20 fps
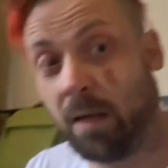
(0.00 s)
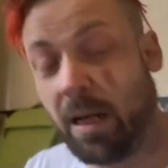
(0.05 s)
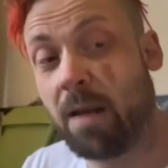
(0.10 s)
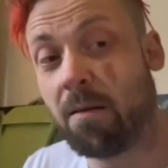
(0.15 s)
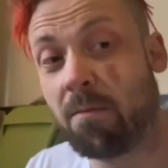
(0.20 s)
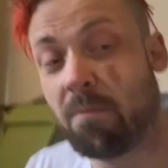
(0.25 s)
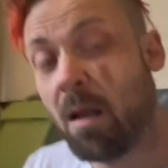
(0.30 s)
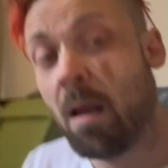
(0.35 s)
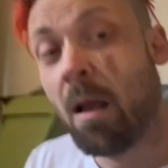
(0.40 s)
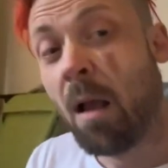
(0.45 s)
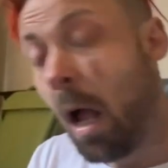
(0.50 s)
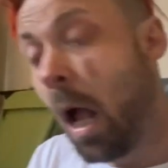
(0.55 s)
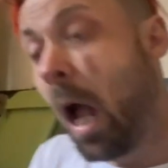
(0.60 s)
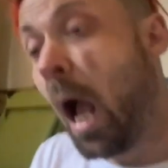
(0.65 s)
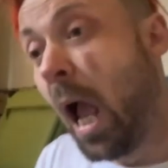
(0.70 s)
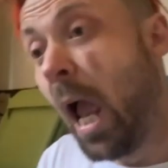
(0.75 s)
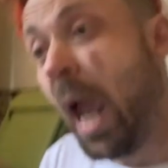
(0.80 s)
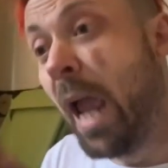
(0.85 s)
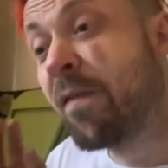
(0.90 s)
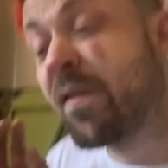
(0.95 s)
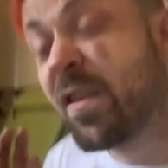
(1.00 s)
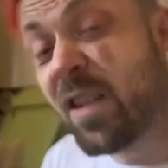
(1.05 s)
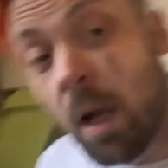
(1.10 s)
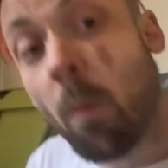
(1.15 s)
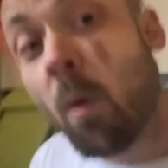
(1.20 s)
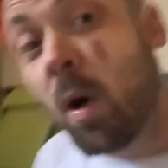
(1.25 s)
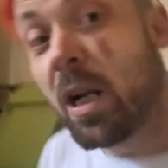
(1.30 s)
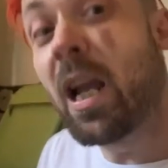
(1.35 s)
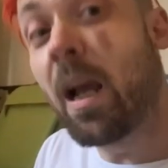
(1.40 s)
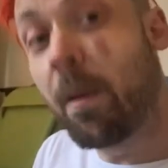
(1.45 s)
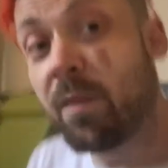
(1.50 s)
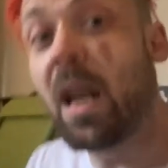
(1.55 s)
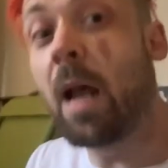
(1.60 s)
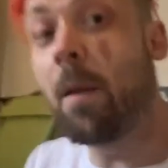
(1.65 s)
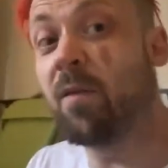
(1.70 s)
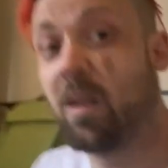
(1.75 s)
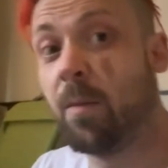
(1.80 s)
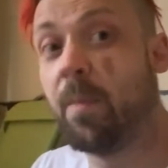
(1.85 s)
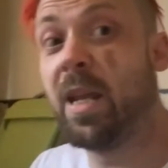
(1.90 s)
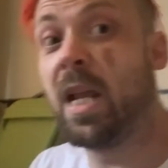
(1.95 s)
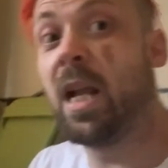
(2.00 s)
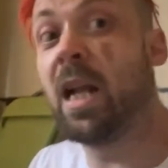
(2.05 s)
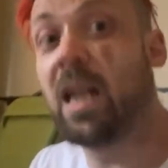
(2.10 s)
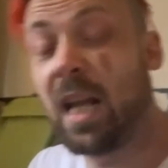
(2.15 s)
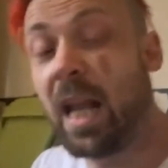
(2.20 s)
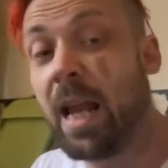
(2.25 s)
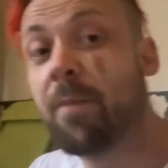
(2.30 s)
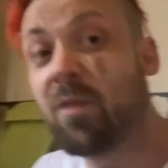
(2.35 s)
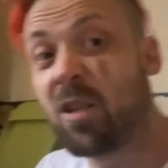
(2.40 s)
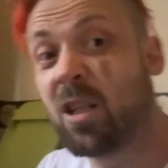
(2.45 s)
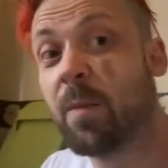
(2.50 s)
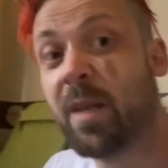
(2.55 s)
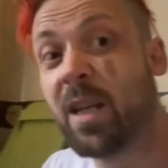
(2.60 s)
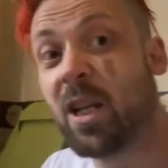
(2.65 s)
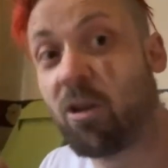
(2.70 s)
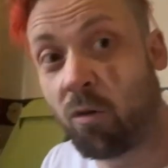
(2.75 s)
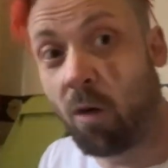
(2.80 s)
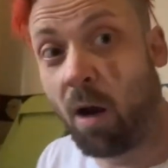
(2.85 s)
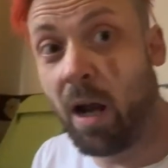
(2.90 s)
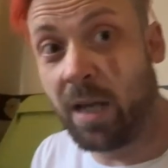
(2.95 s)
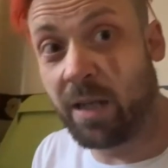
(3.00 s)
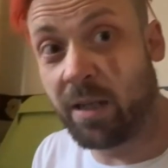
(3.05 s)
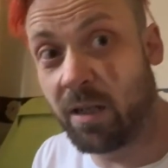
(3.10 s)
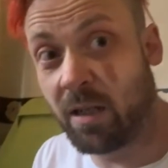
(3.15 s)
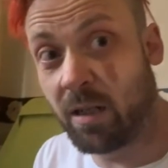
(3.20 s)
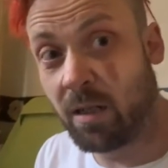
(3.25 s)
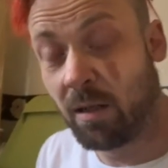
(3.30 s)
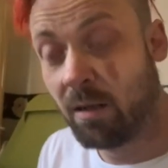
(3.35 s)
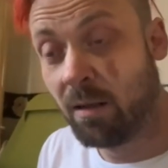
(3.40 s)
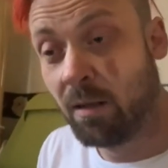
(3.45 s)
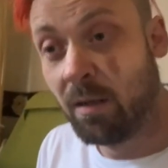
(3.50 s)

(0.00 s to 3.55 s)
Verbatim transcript: Okay, if someone comes up to me and claims to be Christ